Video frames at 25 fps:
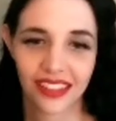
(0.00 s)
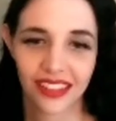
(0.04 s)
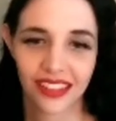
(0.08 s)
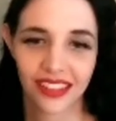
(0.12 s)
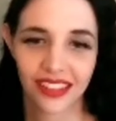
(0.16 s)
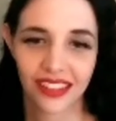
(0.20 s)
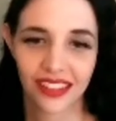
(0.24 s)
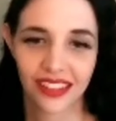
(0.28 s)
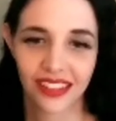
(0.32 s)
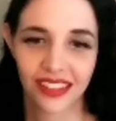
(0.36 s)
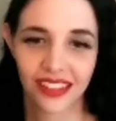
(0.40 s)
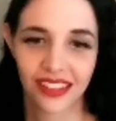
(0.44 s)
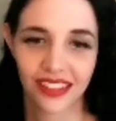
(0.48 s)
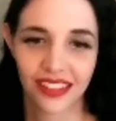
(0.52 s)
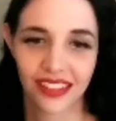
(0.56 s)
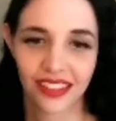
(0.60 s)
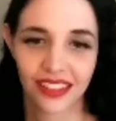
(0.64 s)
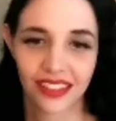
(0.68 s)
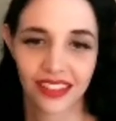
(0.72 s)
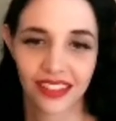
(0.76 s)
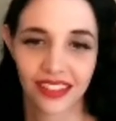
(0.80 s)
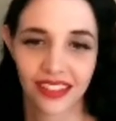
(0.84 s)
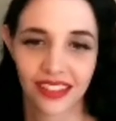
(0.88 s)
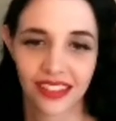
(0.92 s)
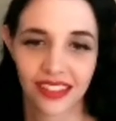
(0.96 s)

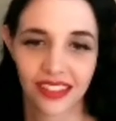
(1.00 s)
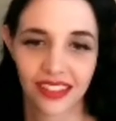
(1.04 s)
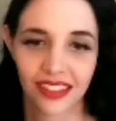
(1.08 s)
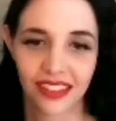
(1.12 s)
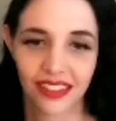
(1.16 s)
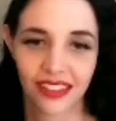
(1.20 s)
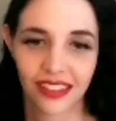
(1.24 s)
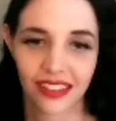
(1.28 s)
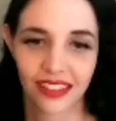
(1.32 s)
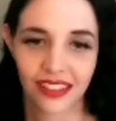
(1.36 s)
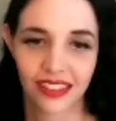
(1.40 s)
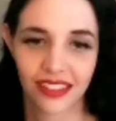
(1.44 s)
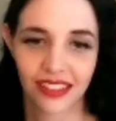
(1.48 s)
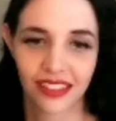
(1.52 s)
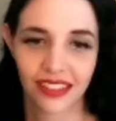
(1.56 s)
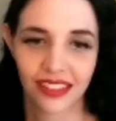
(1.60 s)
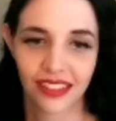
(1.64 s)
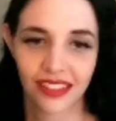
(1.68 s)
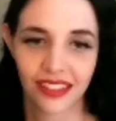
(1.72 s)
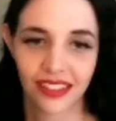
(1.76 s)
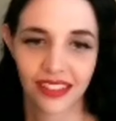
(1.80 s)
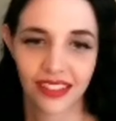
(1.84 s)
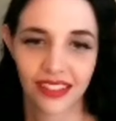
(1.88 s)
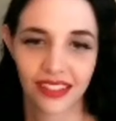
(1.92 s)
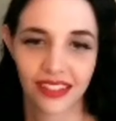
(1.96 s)

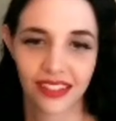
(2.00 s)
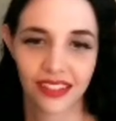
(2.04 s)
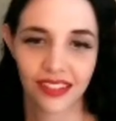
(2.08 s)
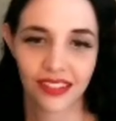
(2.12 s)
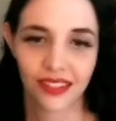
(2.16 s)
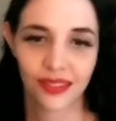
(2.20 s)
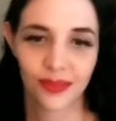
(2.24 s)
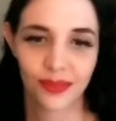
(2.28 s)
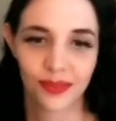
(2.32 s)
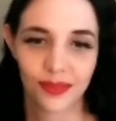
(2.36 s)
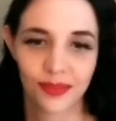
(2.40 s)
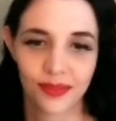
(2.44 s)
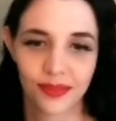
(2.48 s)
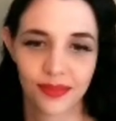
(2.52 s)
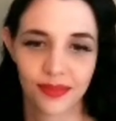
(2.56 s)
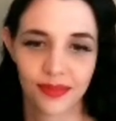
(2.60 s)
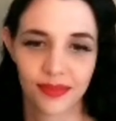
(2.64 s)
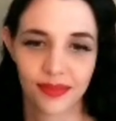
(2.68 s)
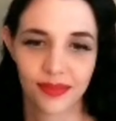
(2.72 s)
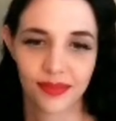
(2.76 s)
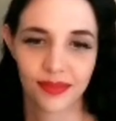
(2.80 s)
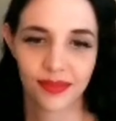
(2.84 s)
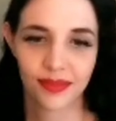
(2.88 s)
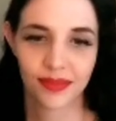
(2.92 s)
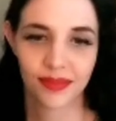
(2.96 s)

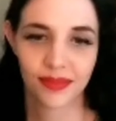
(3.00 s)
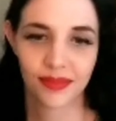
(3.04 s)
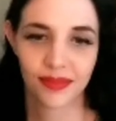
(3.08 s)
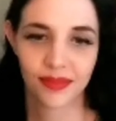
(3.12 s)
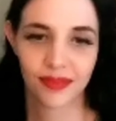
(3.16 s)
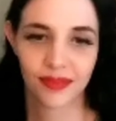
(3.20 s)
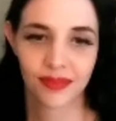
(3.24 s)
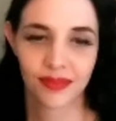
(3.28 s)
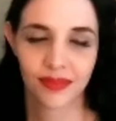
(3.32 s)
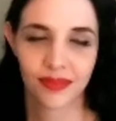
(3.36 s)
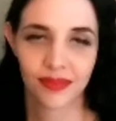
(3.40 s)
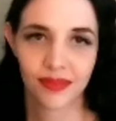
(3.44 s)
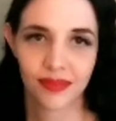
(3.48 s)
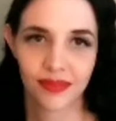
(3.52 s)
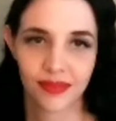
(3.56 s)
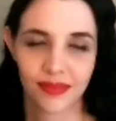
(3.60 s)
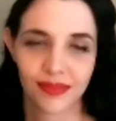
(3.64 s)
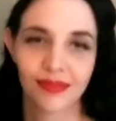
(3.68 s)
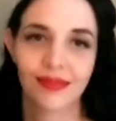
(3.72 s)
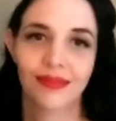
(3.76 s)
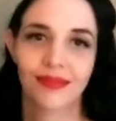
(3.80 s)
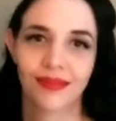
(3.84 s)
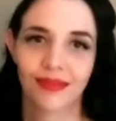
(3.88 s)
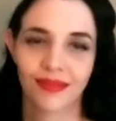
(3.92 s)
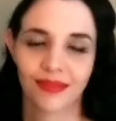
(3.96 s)

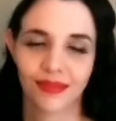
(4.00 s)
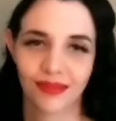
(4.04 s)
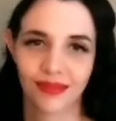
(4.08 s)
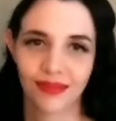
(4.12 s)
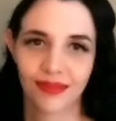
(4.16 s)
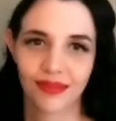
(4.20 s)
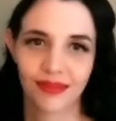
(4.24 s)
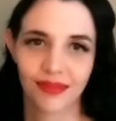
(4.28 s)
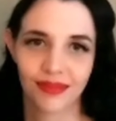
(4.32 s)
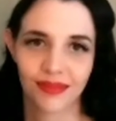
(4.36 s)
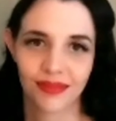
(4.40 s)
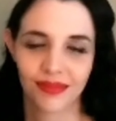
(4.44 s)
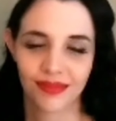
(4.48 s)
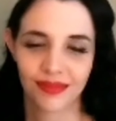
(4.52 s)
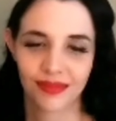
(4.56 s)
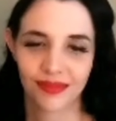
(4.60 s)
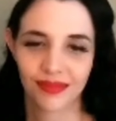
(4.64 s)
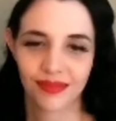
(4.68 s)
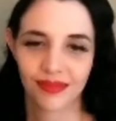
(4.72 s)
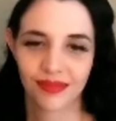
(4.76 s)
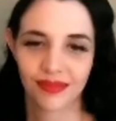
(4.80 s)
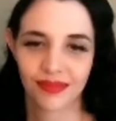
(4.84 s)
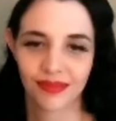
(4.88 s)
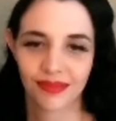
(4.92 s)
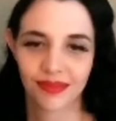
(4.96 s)

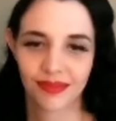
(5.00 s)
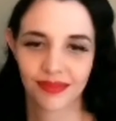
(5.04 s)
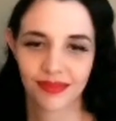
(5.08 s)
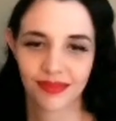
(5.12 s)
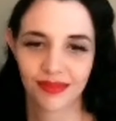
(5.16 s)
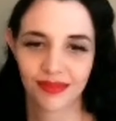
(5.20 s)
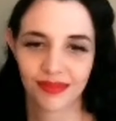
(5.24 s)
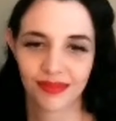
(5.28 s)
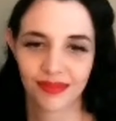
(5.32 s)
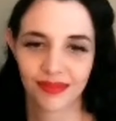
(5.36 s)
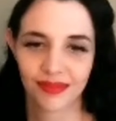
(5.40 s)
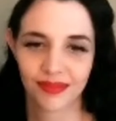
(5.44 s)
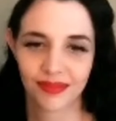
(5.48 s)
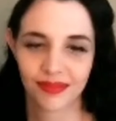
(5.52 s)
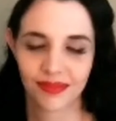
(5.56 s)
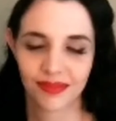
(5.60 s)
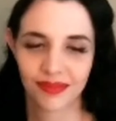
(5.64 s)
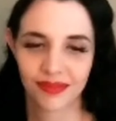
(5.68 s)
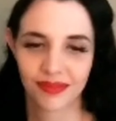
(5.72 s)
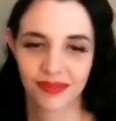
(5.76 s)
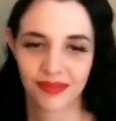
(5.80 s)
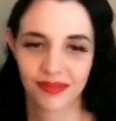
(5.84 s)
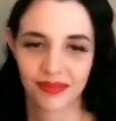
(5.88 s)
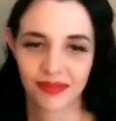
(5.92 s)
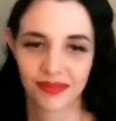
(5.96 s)

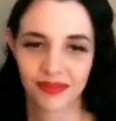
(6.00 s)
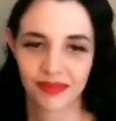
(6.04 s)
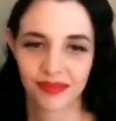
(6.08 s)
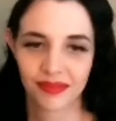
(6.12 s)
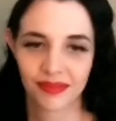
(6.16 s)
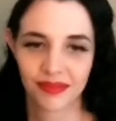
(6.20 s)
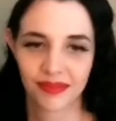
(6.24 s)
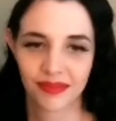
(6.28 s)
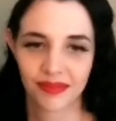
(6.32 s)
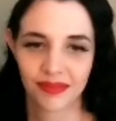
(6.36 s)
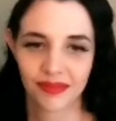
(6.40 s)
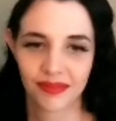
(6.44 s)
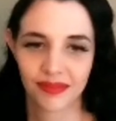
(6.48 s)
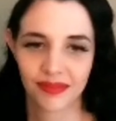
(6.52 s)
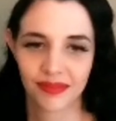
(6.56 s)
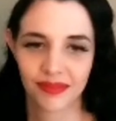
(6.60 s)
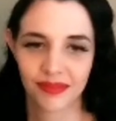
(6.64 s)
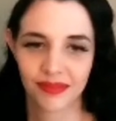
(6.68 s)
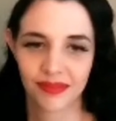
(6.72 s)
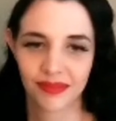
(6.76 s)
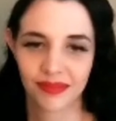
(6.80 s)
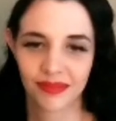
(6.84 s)
(not speaking)